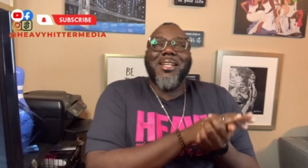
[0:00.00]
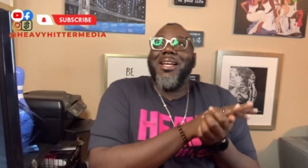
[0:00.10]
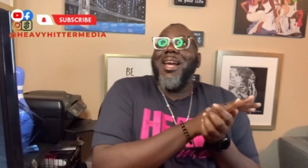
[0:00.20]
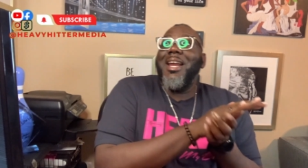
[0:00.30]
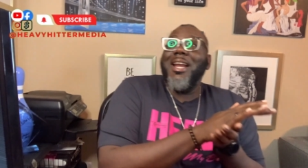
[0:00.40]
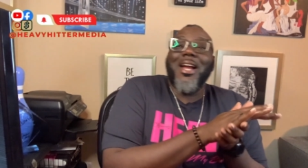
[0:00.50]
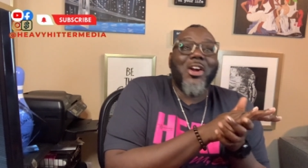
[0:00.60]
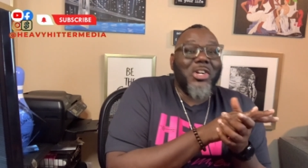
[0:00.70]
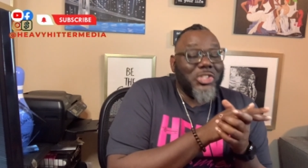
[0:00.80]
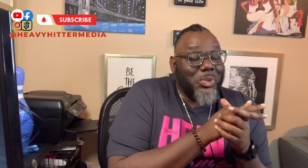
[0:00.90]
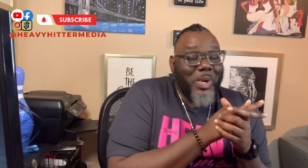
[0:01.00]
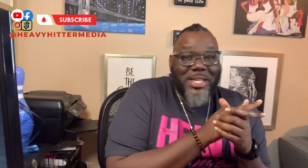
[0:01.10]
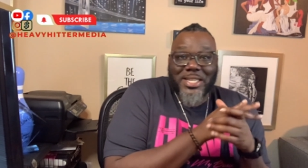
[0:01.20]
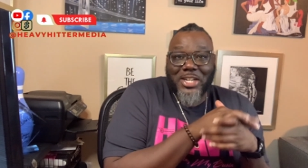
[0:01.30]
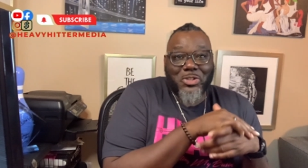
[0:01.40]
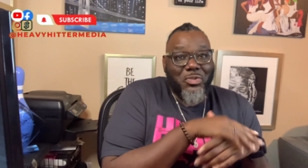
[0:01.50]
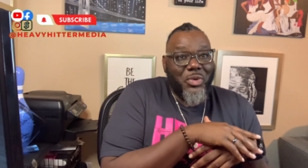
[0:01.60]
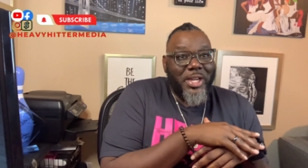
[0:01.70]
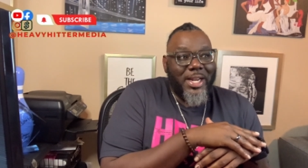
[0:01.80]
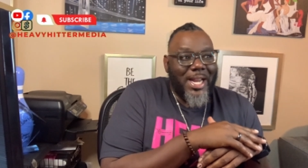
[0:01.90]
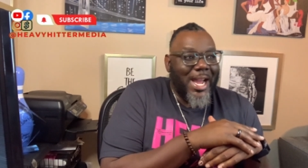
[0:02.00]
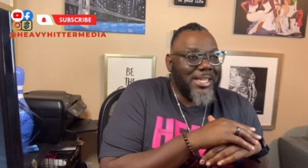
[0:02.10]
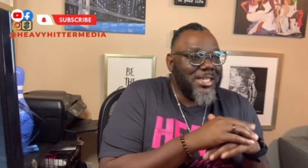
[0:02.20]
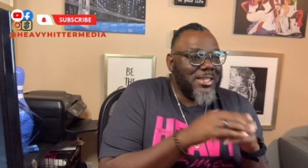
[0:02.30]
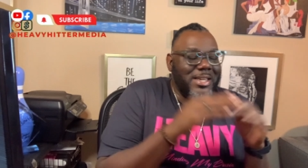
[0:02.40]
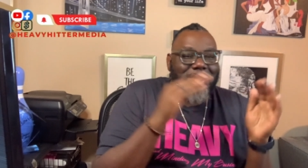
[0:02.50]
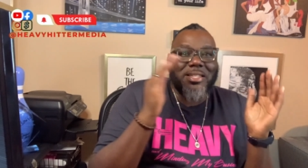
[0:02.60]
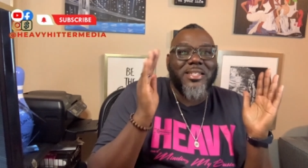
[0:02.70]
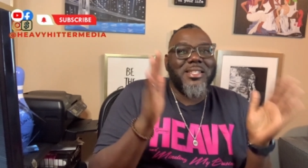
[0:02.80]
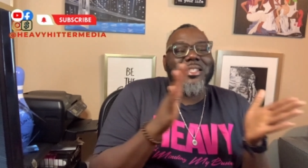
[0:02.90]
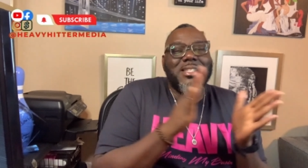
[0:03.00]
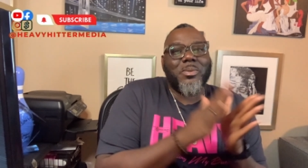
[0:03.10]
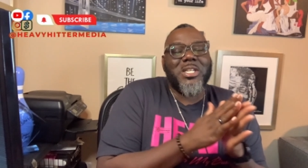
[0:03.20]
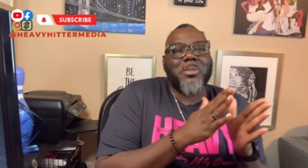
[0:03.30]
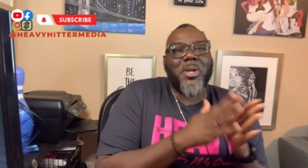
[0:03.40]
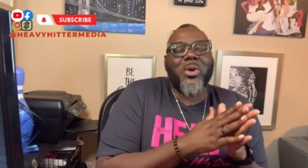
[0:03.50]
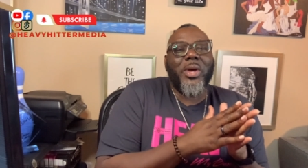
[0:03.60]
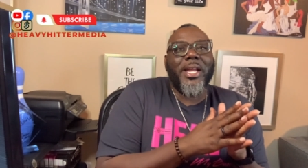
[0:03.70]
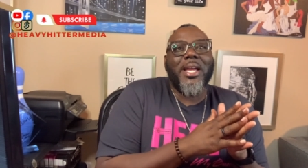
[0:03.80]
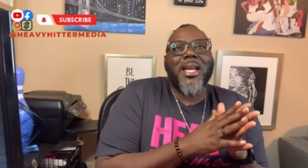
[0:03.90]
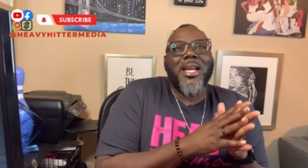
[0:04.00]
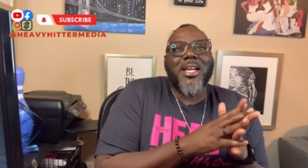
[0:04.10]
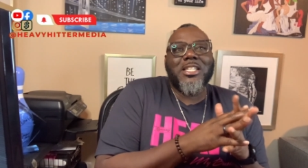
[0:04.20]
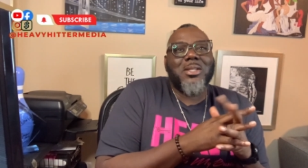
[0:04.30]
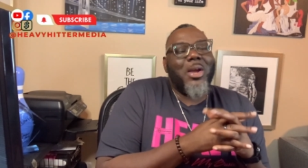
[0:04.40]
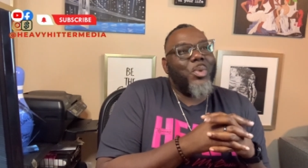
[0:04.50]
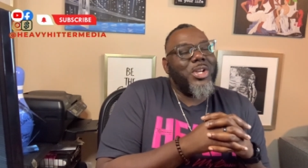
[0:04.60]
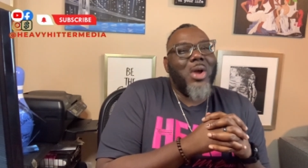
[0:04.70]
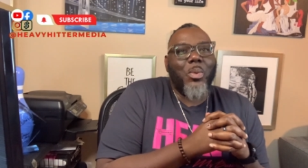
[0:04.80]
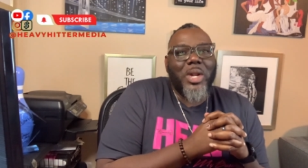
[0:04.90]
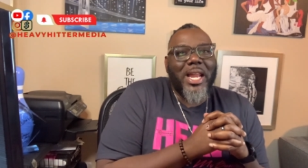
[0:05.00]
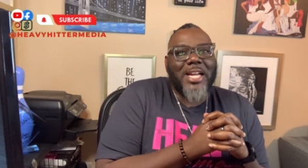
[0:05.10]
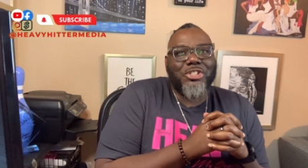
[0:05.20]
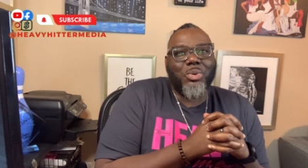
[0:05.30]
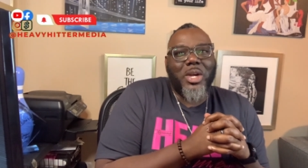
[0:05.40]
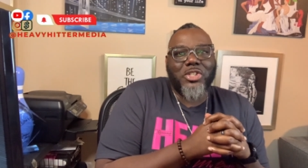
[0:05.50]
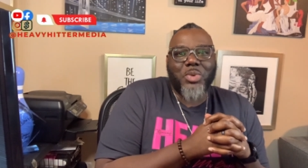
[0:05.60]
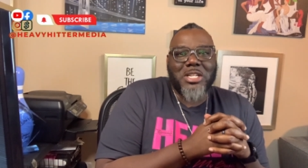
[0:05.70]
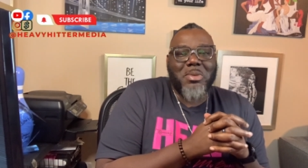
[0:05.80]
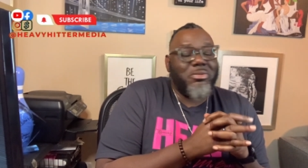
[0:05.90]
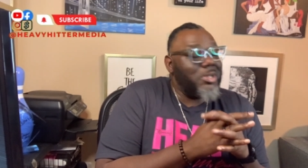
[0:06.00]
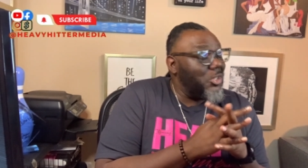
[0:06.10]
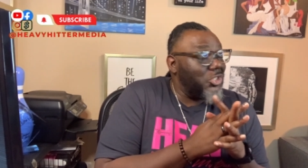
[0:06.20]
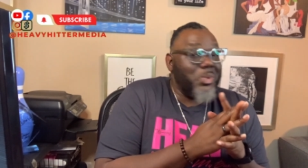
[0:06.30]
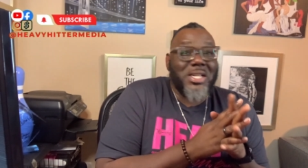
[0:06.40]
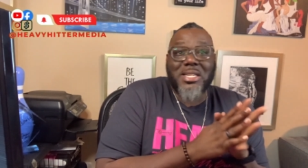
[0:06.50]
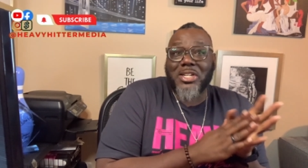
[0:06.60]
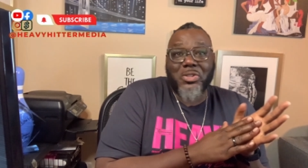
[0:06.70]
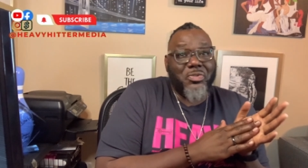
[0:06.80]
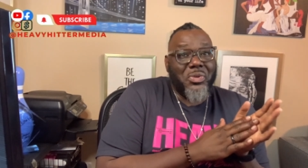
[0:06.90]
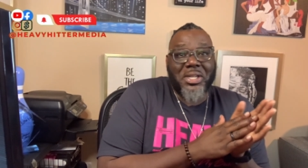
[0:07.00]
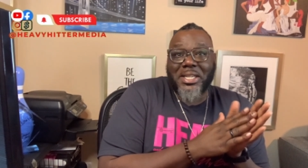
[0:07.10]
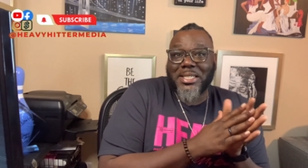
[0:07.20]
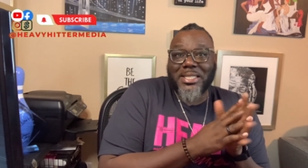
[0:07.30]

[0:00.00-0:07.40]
Candy, girl, Sheree's not your friend. I just listening to this week speak on it, and she's like, well, you know, I really like Sheree. Sheree's my girl. Sheree's not your friend.